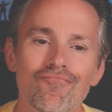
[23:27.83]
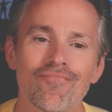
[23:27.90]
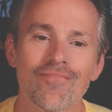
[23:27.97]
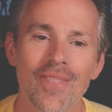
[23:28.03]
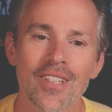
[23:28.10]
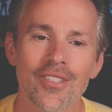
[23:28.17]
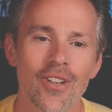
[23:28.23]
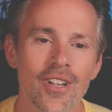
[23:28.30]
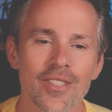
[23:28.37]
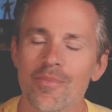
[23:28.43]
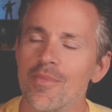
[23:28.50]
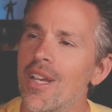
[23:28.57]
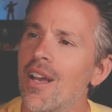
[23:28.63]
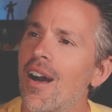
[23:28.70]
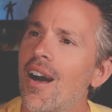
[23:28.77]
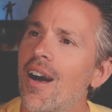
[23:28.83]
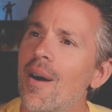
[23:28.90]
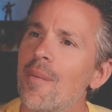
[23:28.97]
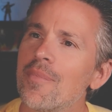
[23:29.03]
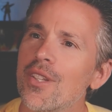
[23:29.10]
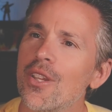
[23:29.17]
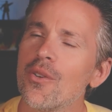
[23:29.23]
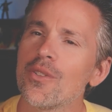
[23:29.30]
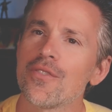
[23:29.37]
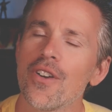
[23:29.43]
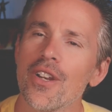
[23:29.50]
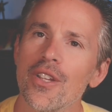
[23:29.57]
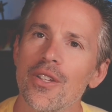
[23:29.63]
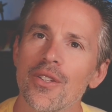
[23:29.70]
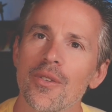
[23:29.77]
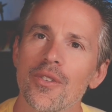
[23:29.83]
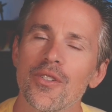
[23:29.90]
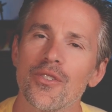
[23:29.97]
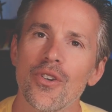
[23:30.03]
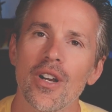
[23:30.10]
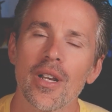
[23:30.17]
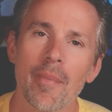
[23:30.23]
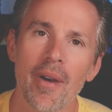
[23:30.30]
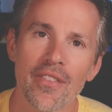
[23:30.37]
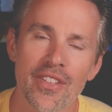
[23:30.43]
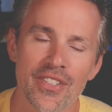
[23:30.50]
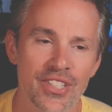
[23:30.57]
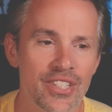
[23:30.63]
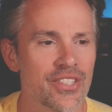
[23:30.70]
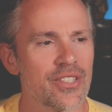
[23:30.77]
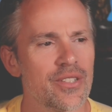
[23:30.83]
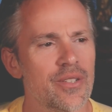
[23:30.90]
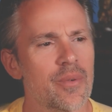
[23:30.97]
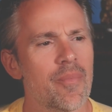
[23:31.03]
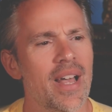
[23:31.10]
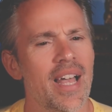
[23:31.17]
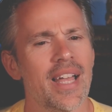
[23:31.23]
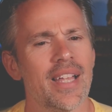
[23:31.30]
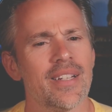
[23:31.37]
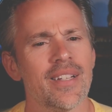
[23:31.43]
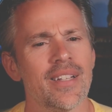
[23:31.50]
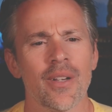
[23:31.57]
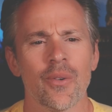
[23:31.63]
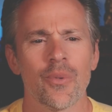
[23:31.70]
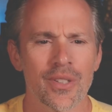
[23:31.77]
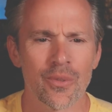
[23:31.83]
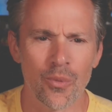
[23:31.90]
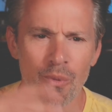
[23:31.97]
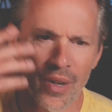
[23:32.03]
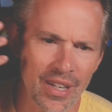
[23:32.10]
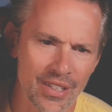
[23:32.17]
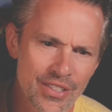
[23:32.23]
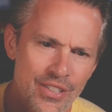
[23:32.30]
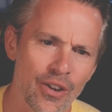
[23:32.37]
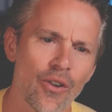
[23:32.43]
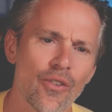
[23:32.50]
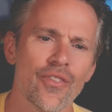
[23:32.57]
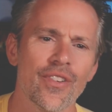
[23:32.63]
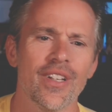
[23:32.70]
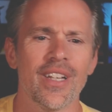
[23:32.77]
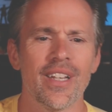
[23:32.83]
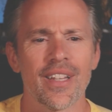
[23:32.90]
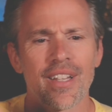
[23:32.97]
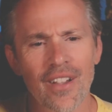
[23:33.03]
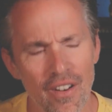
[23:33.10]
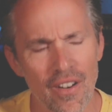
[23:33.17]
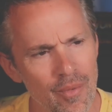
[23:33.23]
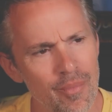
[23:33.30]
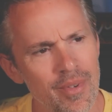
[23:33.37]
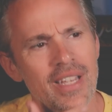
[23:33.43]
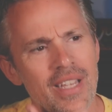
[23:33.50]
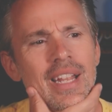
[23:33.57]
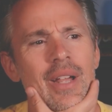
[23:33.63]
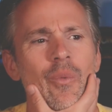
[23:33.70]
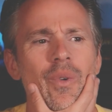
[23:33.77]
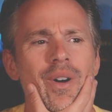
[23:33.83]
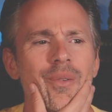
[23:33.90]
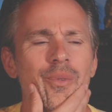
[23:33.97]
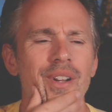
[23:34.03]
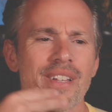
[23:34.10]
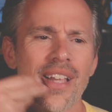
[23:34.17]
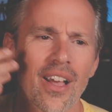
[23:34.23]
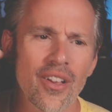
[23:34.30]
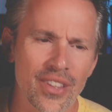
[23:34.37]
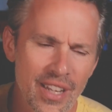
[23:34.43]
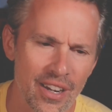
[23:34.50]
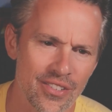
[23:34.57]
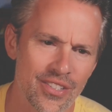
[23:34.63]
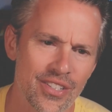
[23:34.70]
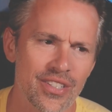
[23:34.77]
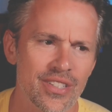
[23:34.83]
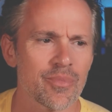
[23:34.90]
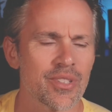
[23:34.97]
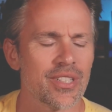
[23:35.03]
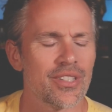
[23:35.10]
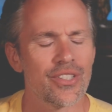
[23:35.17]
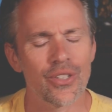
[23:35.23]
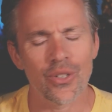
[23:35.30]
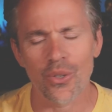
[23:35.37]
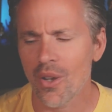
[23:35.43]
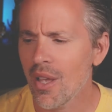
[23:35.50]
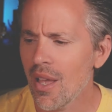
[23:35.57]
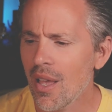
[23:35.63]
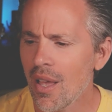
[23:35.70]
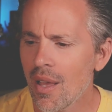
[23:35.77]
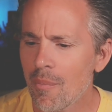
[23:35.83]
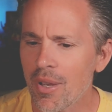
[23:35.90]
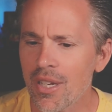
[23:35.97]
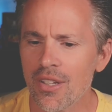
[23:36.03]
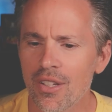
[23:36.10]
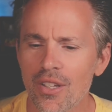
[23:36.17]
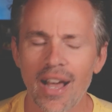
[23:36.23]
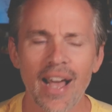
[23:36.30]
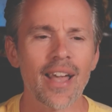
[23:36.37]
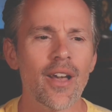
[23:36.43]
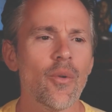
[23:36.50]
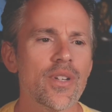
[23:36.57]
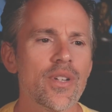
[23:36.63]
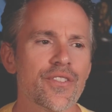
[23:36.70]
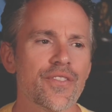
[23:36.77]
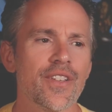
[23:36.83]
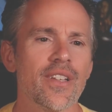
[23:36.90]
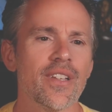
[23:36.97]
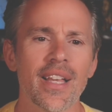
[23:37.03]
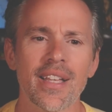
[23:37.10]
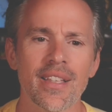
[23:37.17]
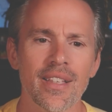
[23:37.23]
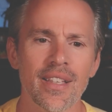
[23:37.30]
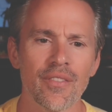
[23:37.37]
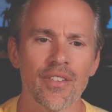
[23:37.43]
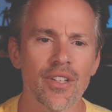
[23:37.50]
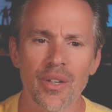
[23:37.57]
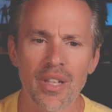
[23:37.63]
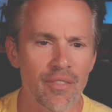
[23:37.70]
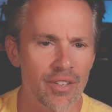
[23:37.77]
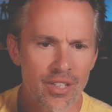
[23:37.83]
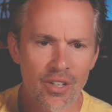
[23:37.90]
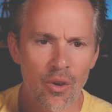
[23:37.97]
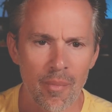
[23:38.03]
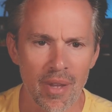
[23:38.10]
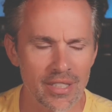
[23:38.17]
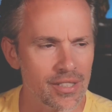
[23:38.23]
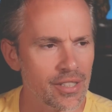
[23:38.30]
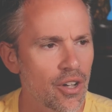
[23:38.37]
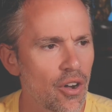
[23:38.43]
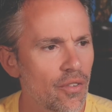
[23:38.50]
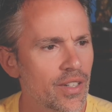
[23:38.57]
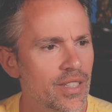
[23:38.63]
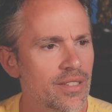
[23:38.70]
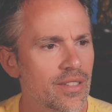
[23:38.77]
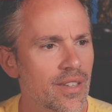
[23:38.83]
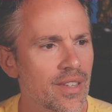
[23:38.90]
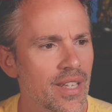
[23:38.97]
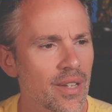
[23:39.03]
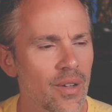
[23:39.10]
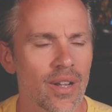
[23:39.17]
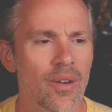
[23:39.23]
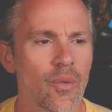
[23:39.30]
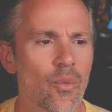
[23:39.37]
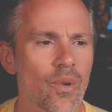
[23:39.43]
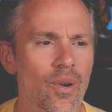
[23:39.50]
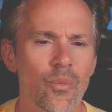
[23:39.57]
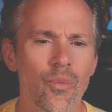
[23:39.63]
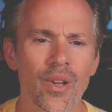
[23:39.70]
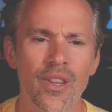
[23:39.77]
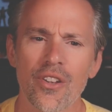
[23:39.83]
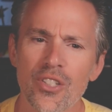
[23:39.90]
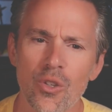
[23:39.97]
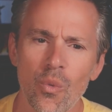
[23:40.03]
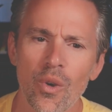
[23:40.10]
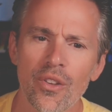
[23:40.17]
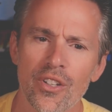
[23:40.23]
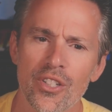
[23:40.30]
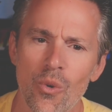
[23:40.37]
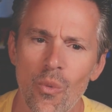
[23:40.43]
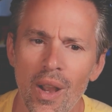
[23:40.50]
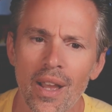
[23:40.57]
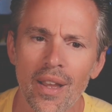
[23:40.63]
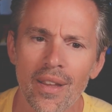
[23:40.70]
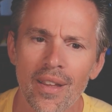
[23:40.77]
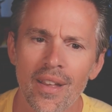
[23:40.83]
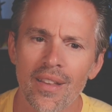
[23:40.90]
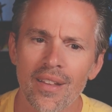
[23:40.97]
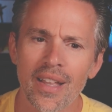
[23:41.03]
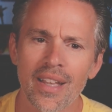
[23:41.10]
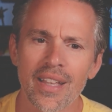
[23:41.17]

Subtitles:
That's awesome. It's funny. You talk about the system, and we went into COVID and the government and what the healthcare systems can do. But I always feel like even going back to the COVID thing, where there's a will, there's a way. Like